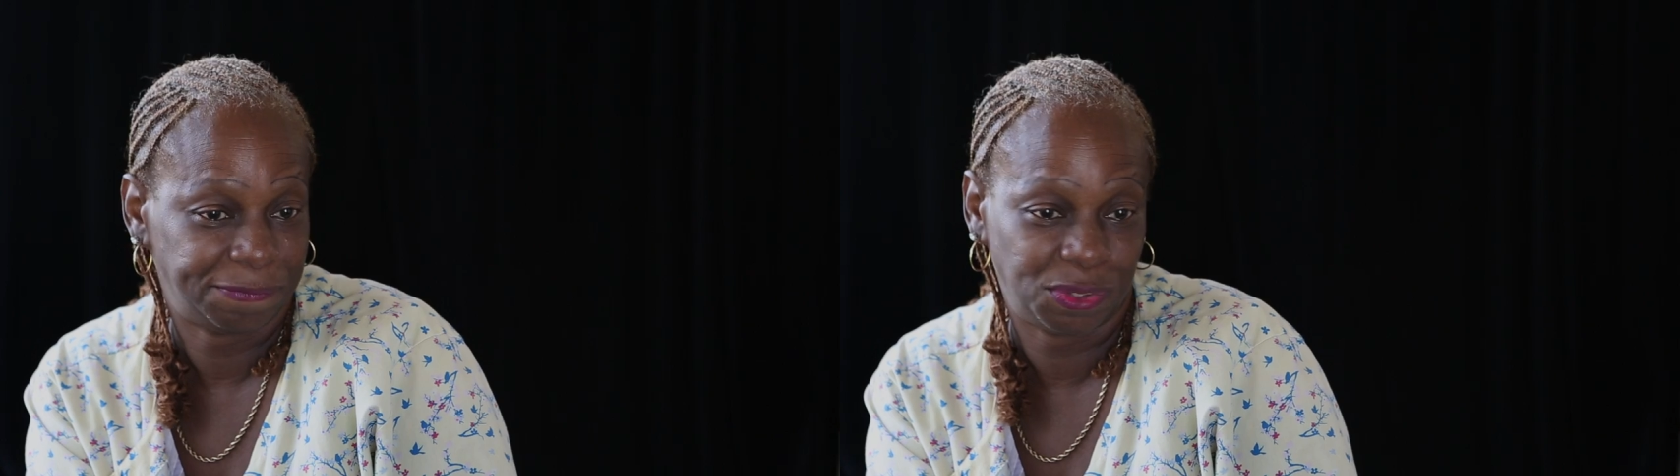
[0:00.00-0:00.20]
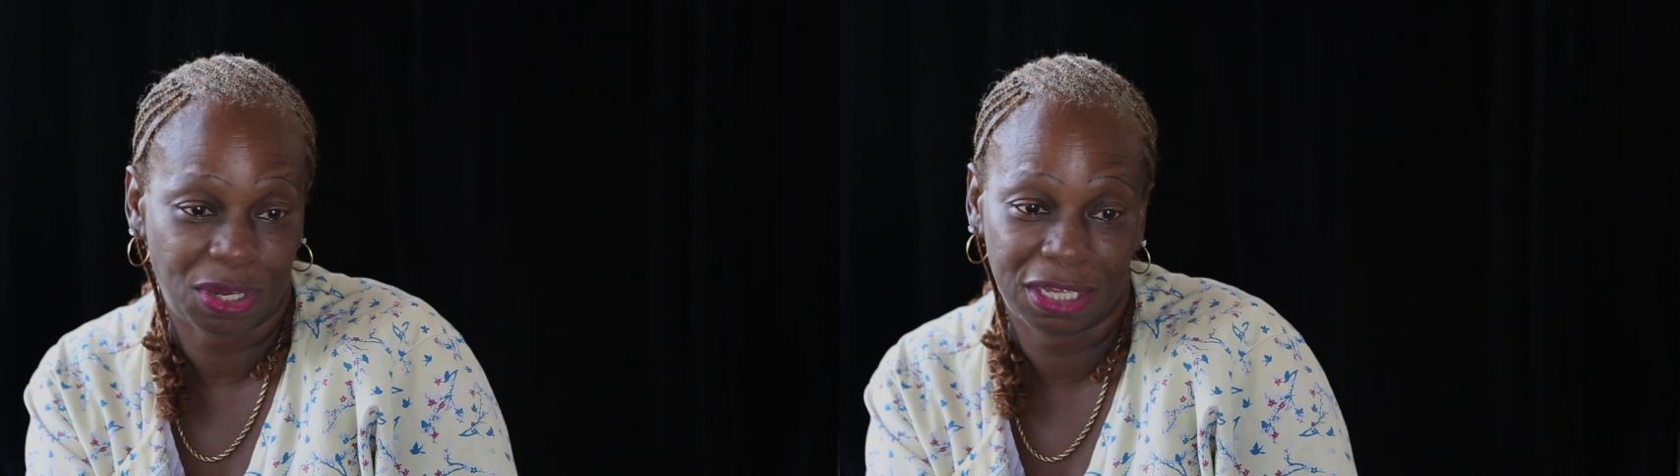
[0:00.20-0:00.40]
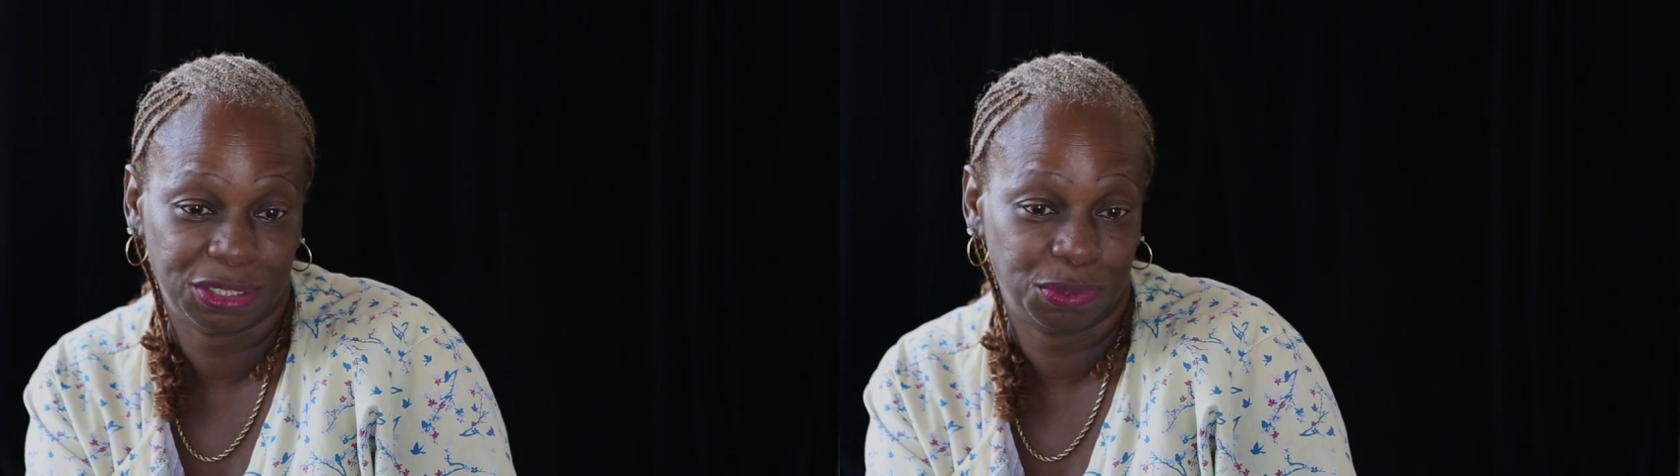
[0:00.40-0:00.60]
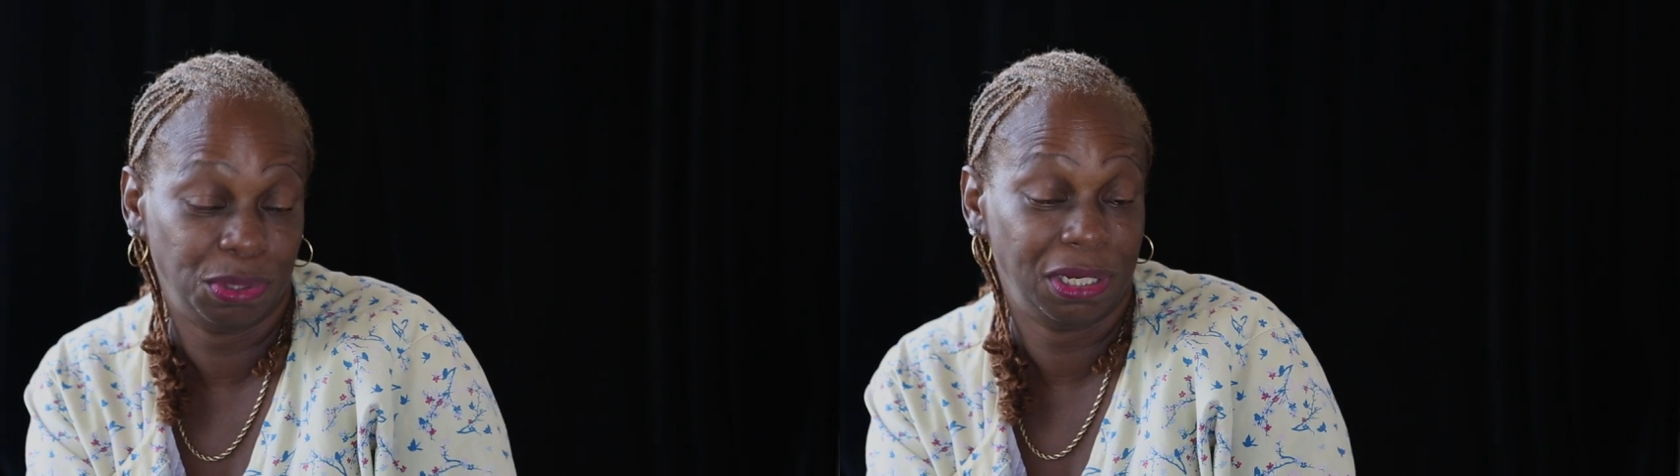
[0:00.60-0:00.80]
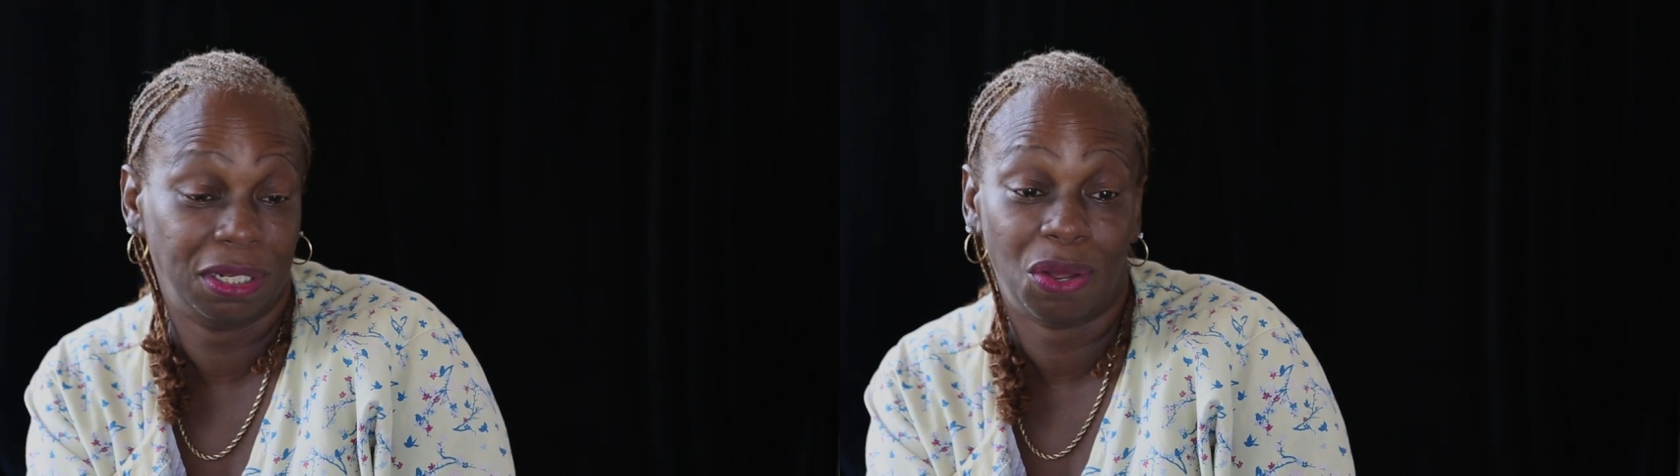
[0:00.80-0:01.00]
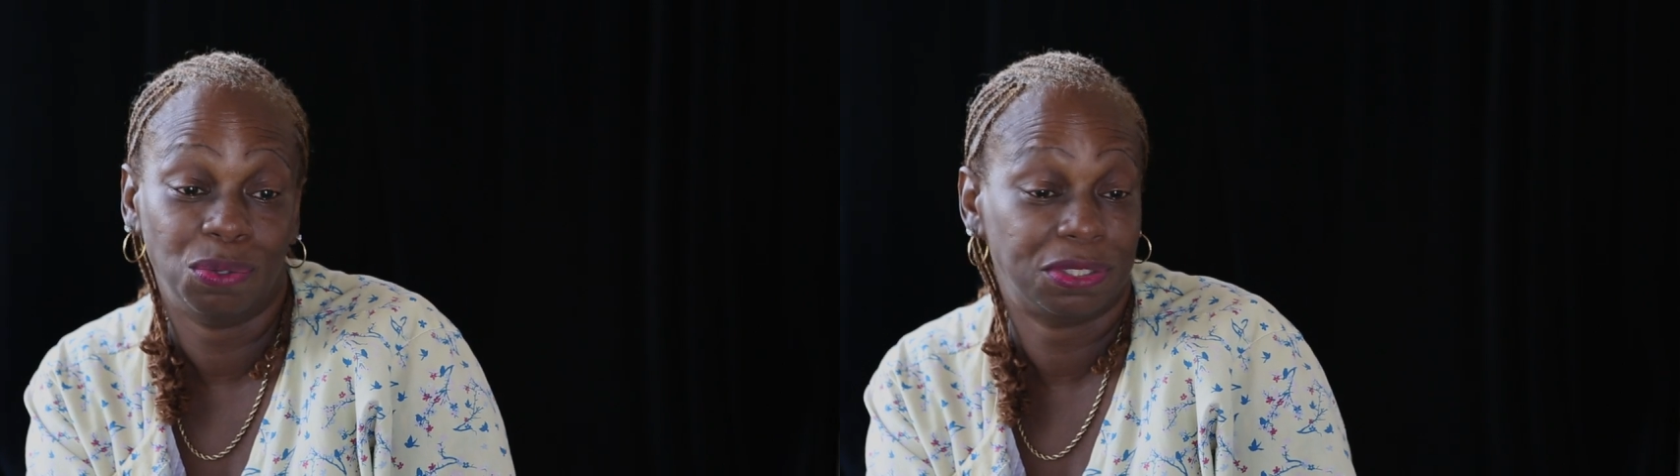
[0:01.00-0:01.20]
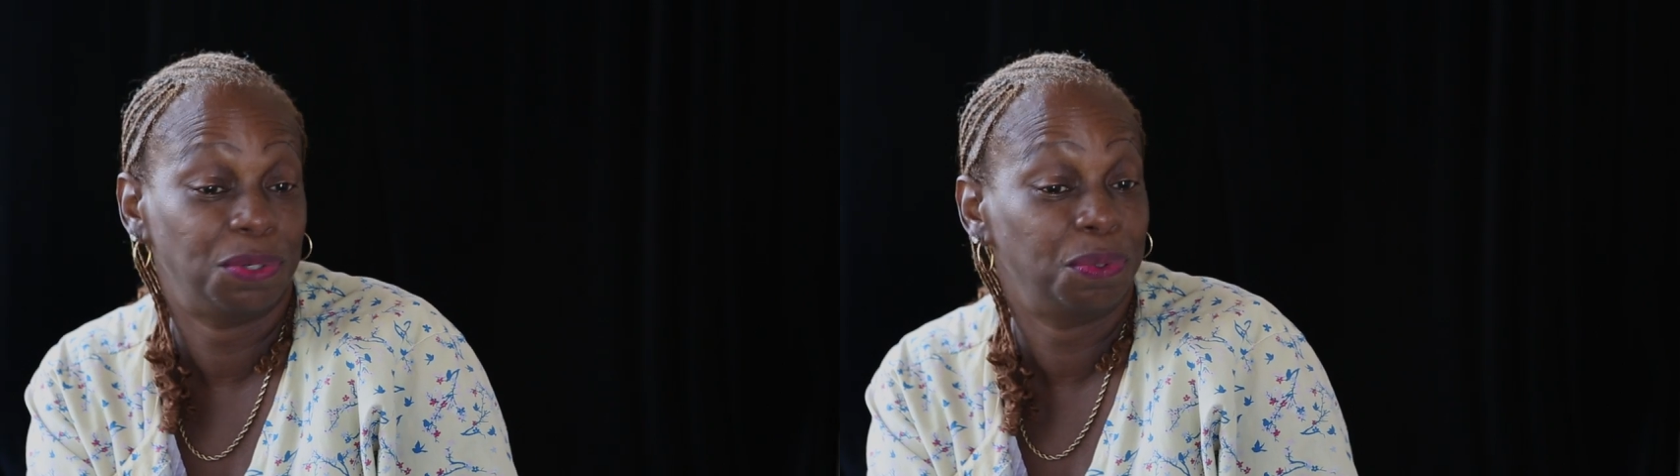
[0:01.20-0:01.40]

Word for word: So I just really lost a